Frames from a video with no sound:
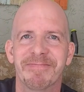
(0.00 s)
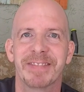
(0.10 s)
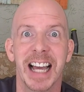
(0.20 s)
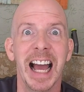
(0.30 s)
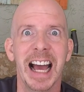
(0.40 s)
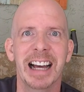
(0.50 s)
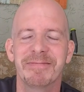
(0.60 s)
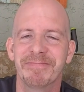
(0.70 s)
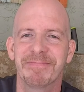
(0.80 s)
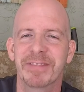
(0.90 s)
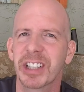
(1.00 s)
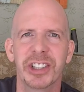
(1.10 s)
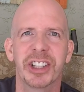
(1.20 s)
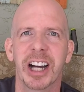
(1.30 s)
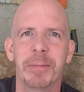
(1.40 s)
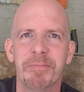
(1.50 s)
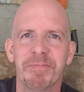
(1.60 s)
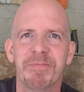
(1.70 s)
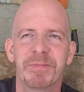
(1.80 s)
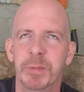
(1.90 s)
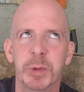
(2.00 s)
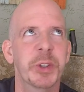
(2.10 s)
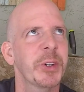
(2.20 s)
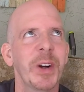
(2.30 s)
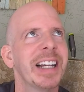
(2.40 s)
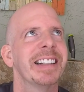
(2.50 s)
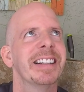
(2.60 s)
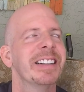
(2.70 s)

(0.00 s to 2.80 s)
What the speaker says: Yeah, good job. It was great.